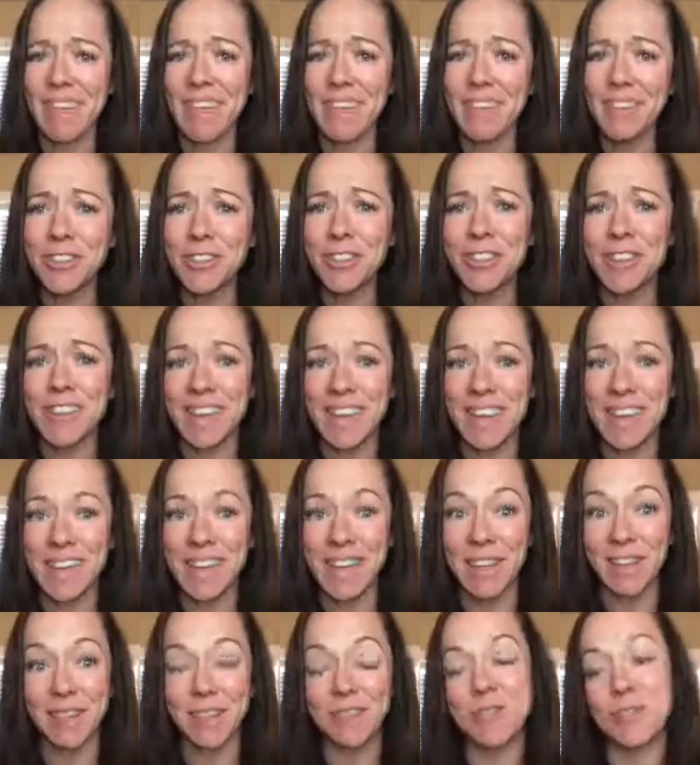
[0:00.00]
And just in case
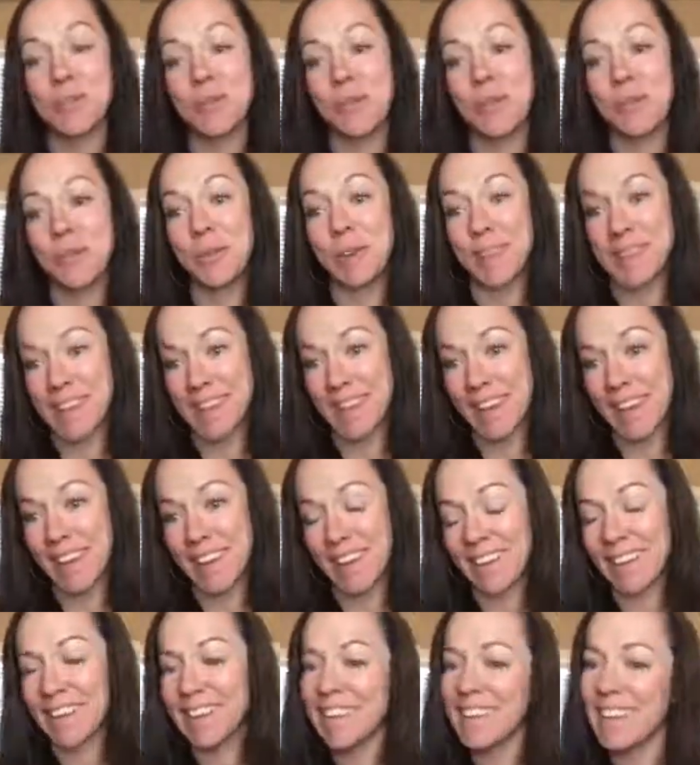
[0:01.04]
I lose you on one
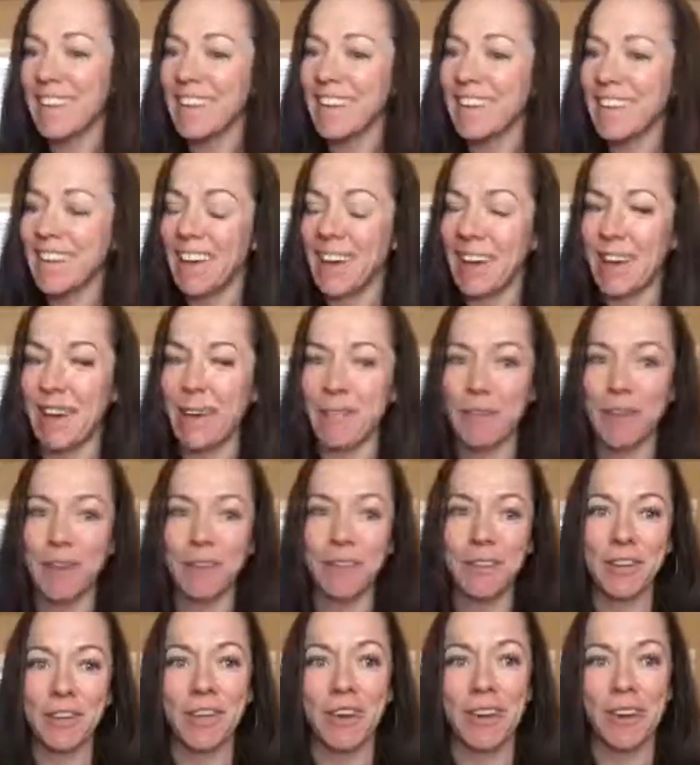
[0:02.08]
side,
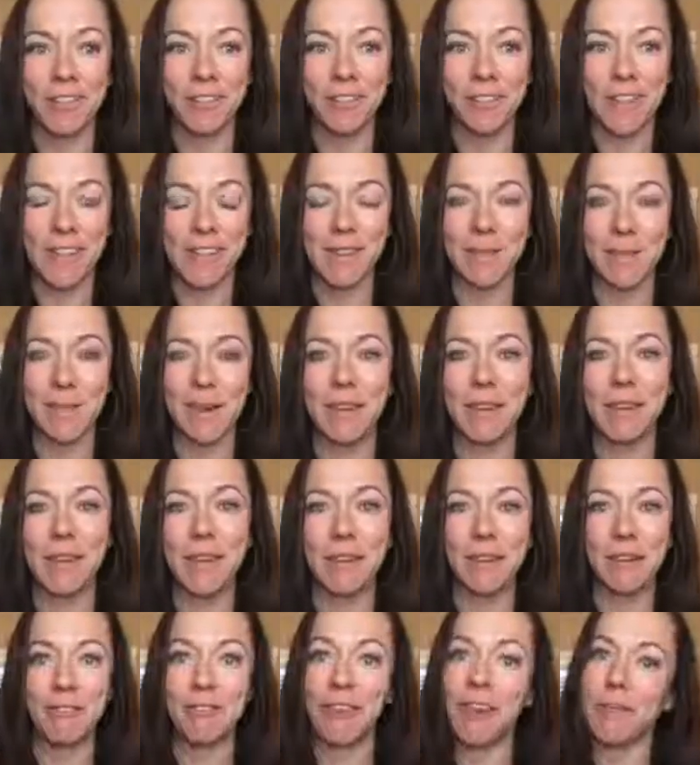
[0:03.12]
if you're on Facebook, you
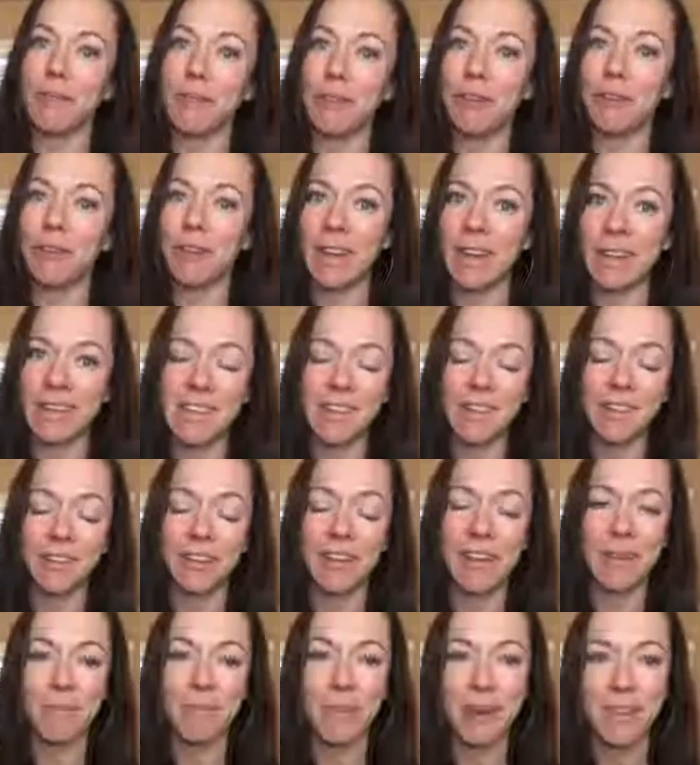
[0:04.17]
can find me over at
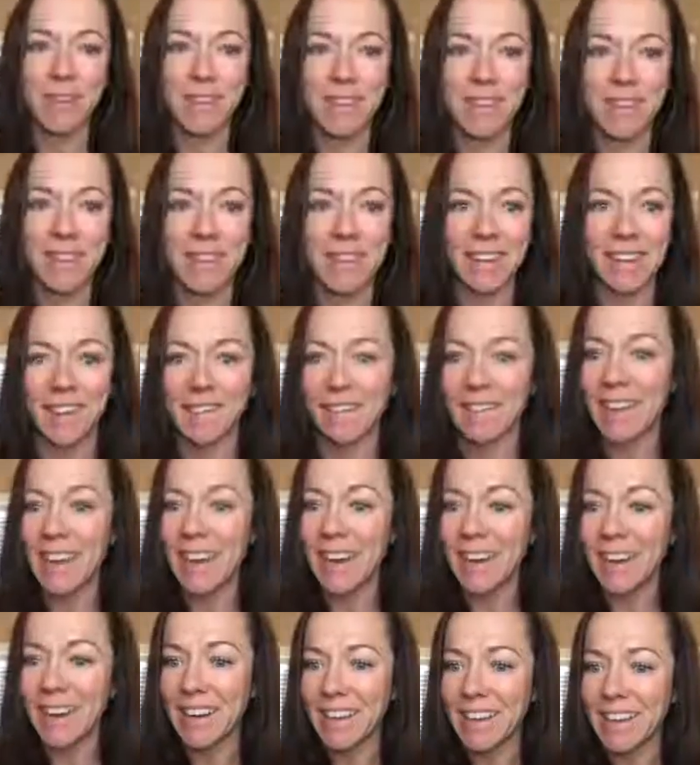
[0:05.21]
Instagram. I'll stay live
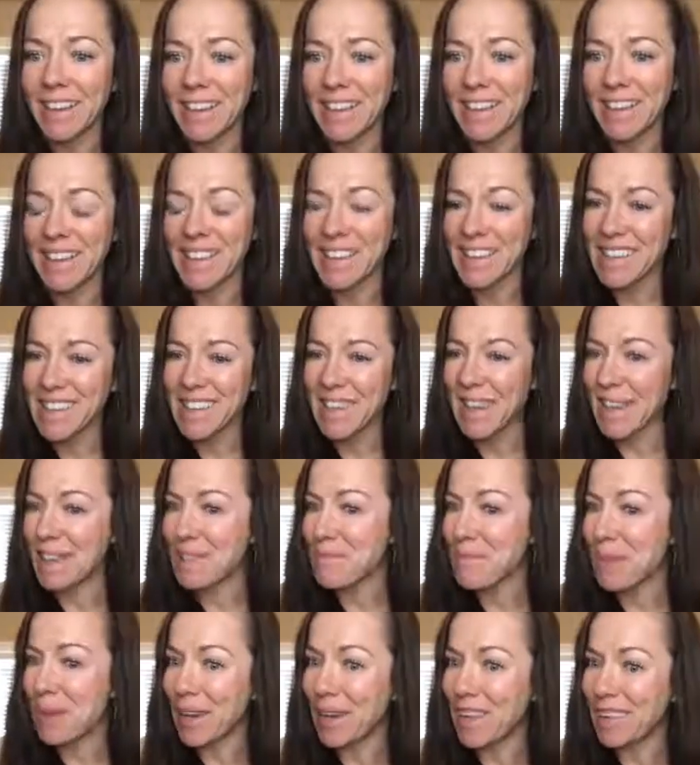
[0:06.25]
there.
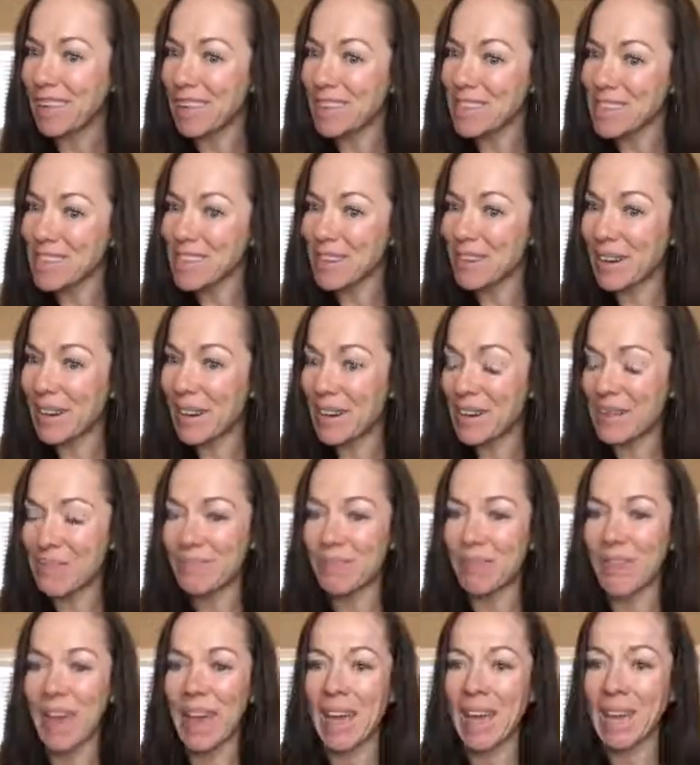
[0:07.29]
Same with
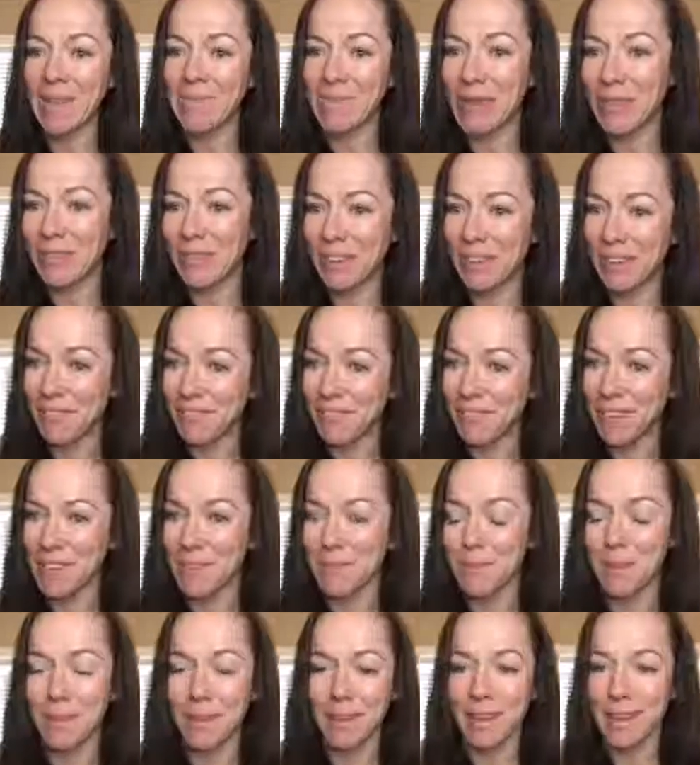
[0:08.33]
Instagram. I am over on
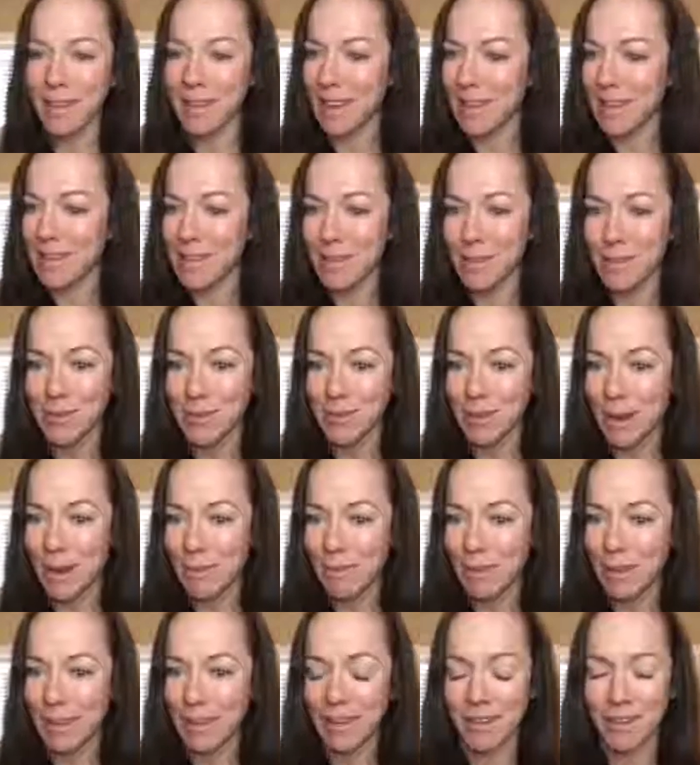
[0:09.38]
Facebook in case you drop
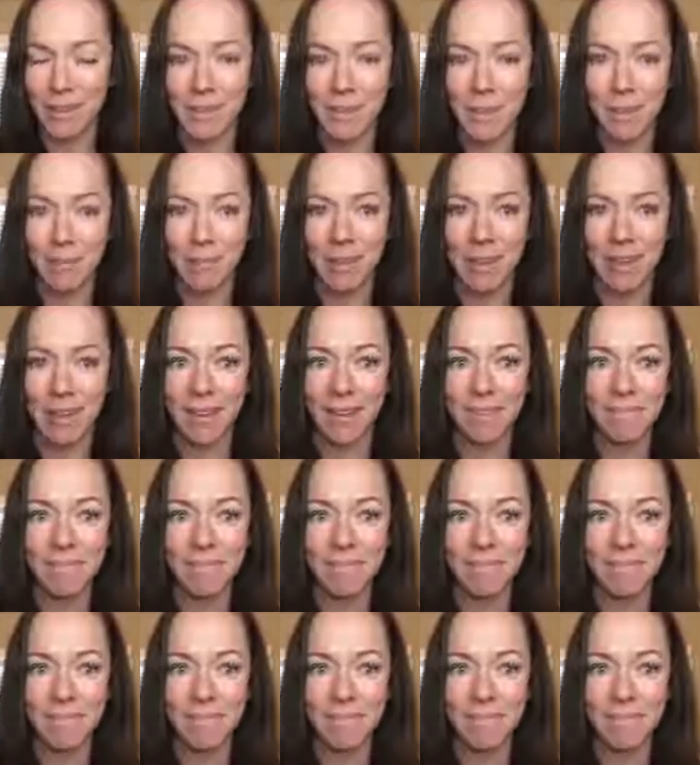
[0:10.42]
me or something